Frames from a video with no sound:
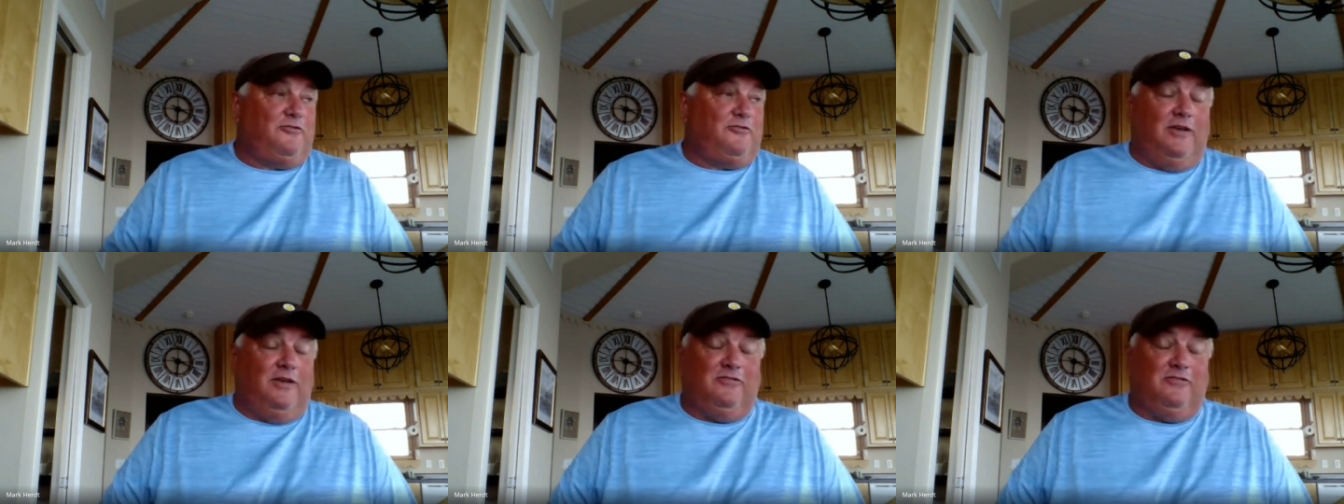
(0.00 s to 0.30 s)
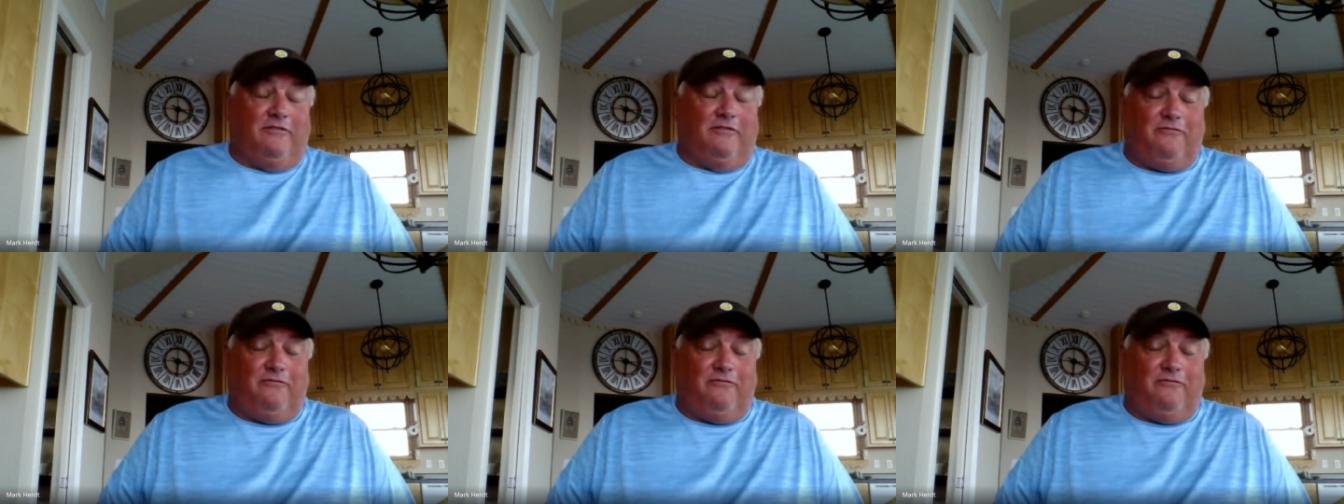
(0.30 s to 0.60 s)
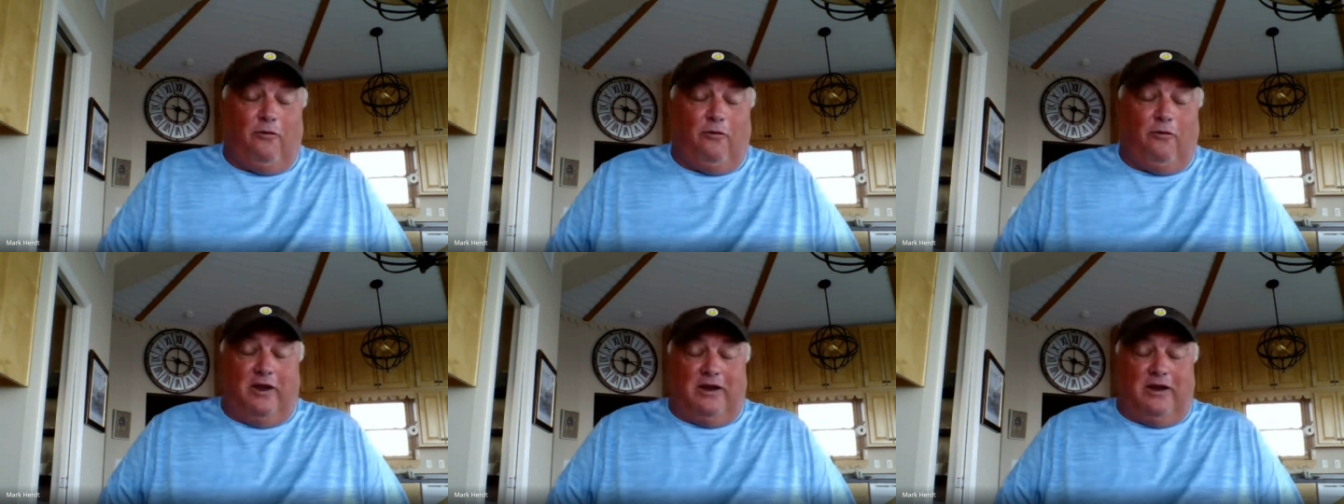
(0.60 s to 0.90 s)
screens at
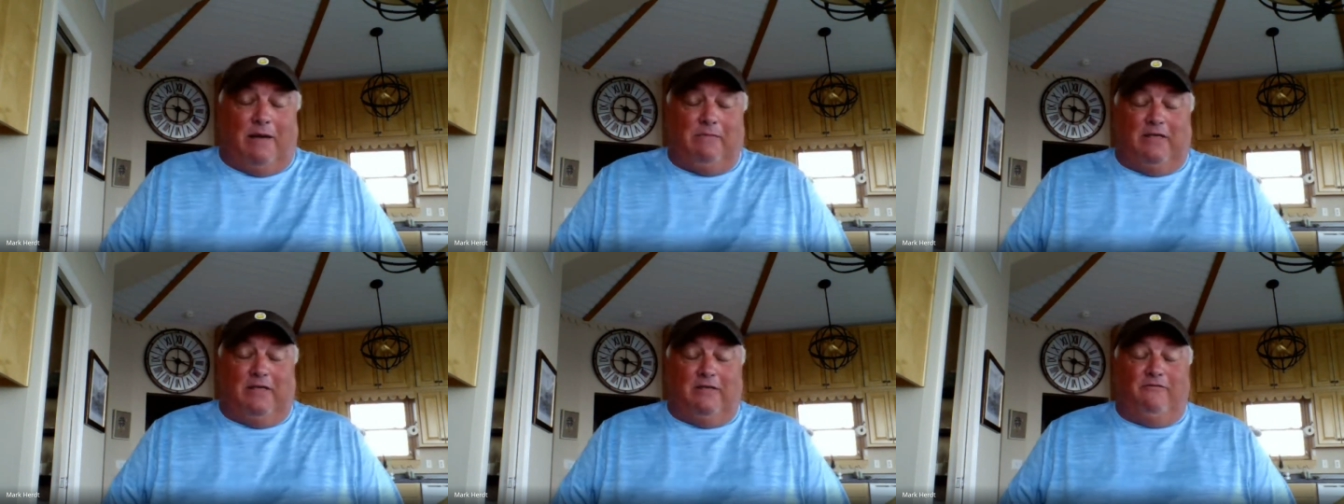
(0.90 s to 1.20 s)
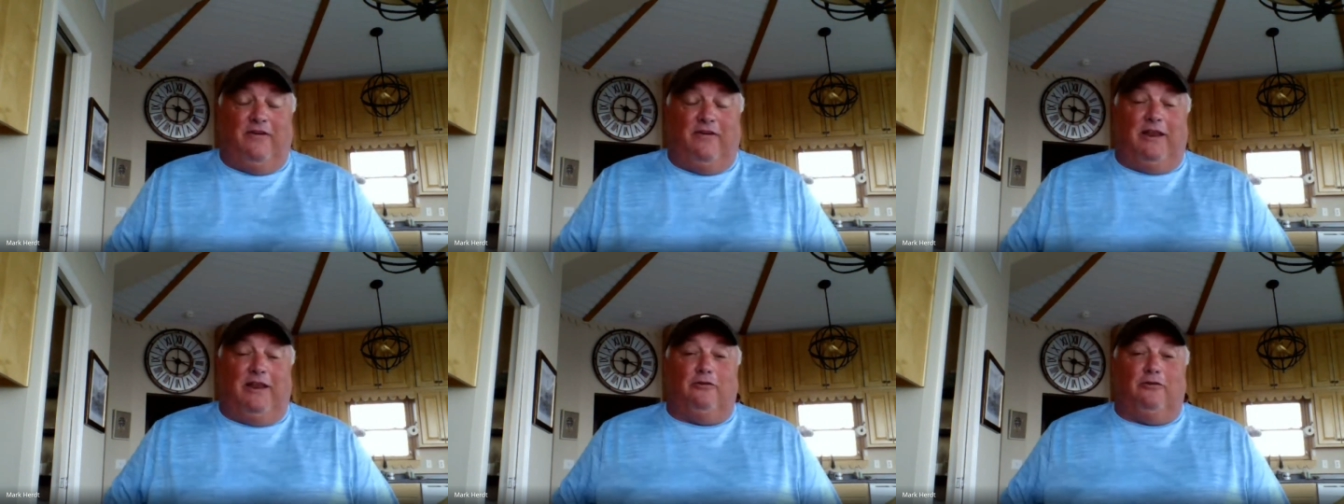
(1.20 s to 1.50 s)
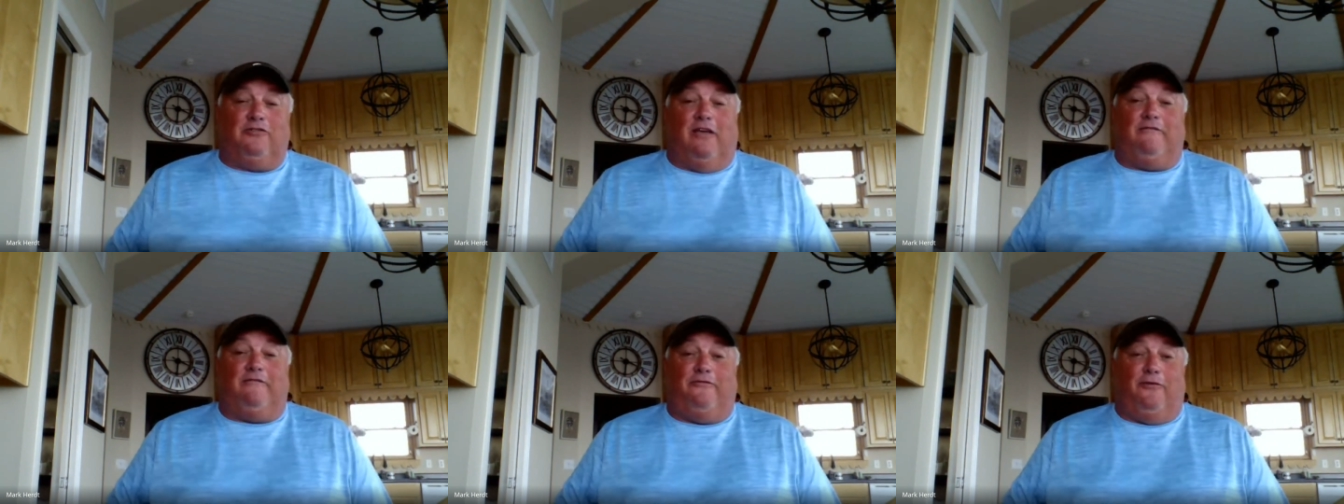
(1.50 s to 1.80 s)
Floyd, I mean, the
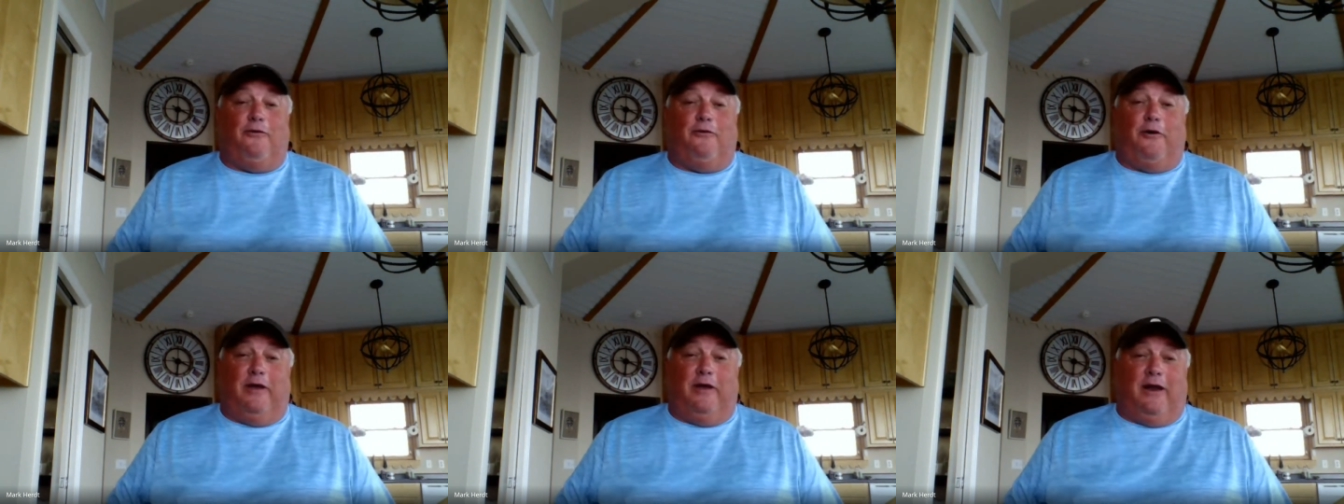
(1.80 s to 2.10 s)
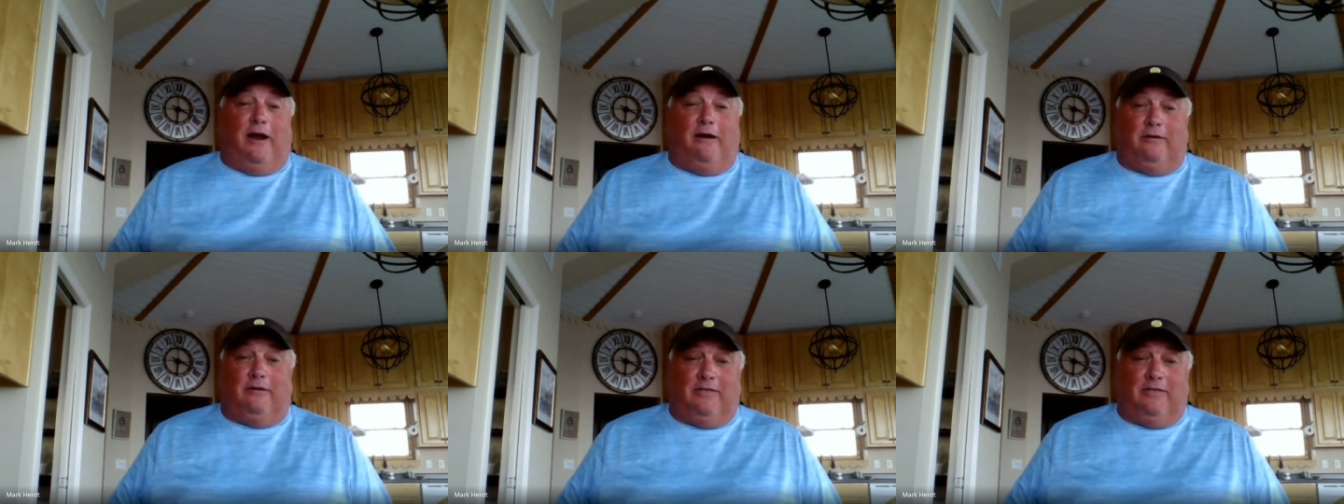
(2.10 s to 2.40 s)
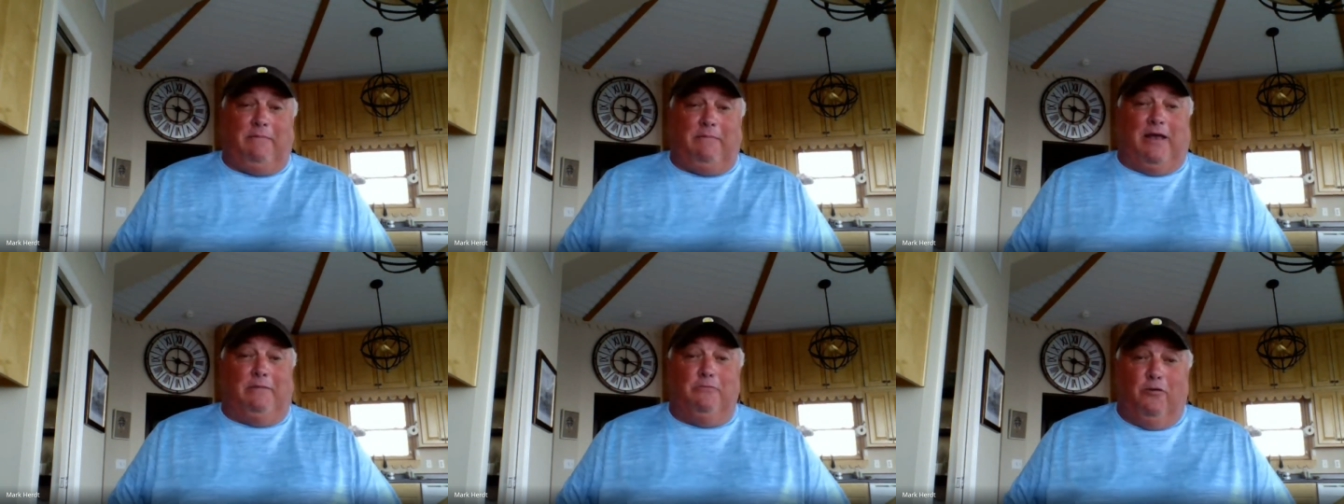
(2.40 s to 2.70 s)
videos at Floyd are they
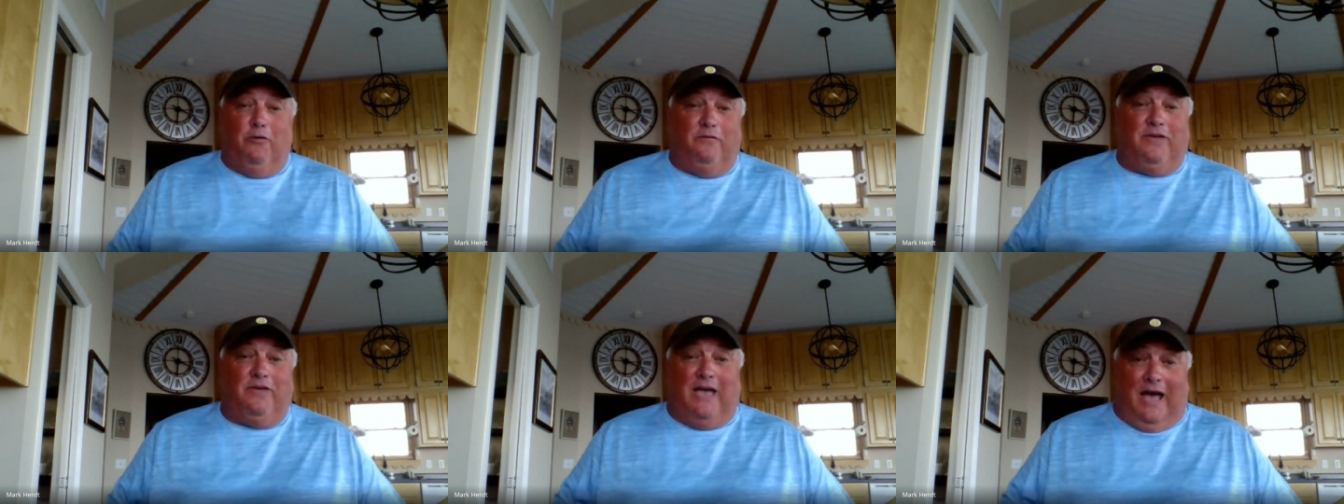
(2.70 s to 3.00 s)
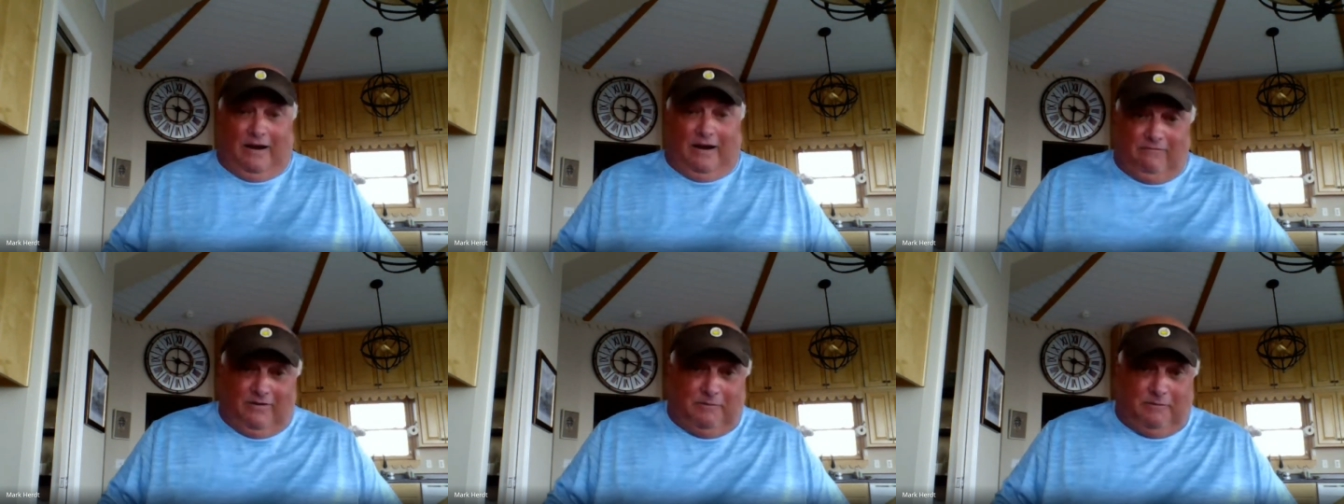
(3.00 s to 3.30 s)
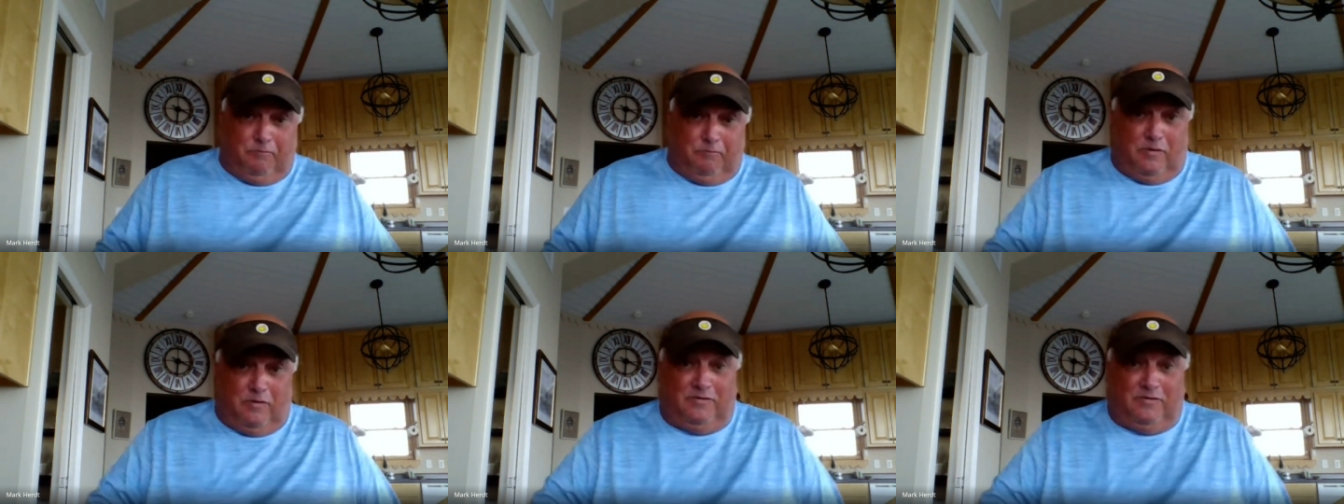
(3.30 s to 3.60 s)
made a movie out of it.
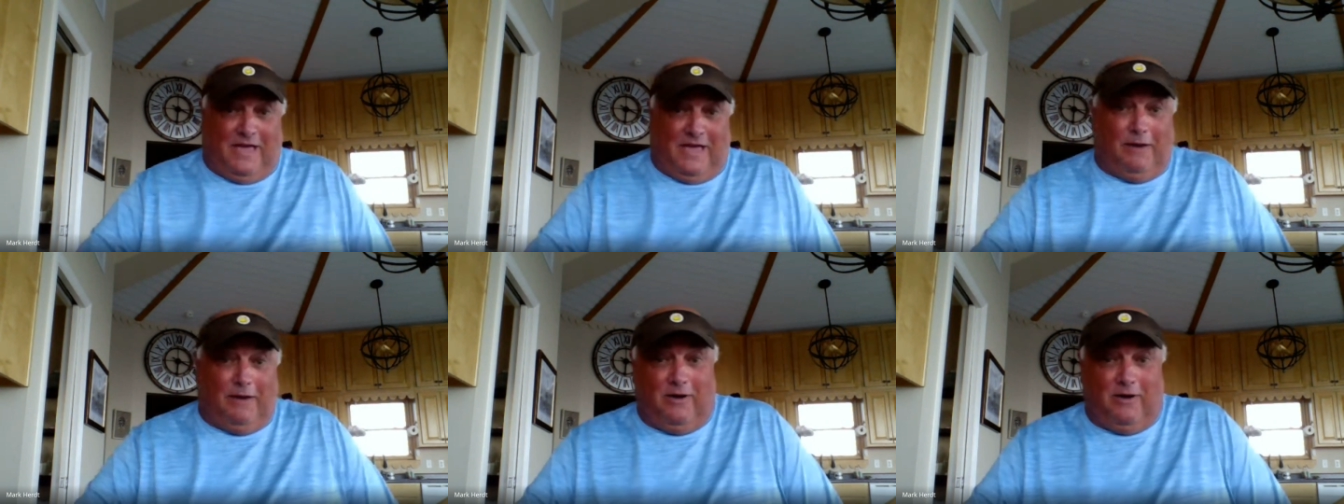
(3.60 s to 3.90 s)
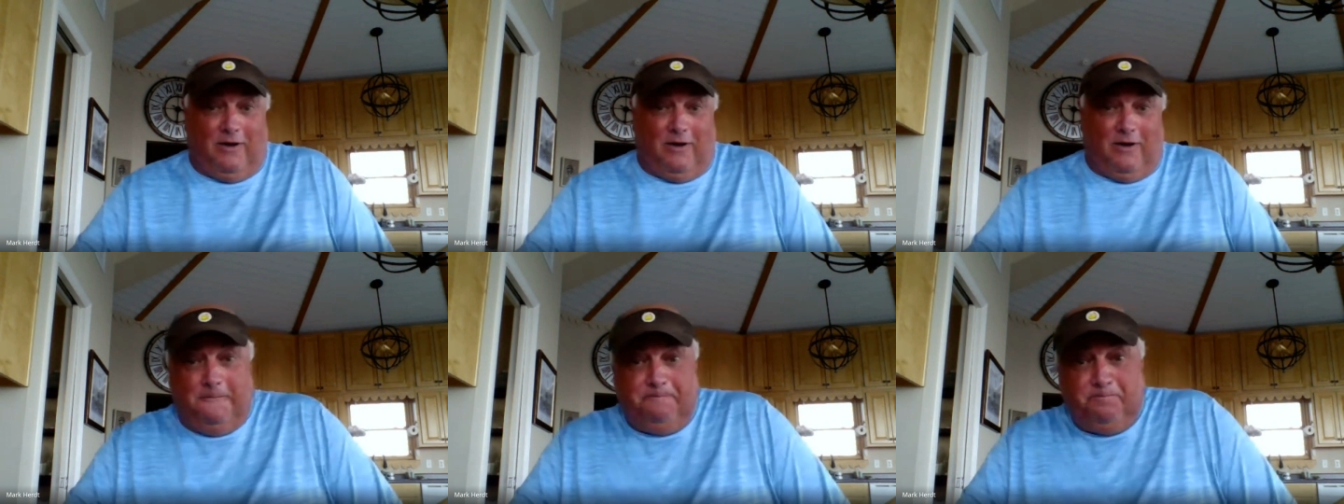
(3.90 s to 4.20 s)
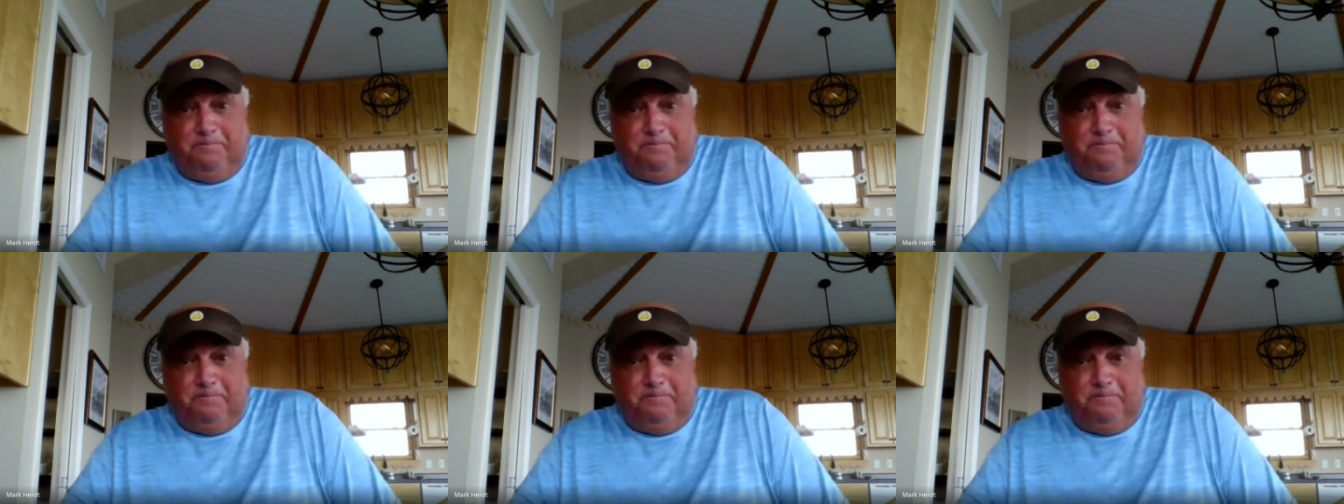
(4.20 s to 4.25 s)
Put it that way.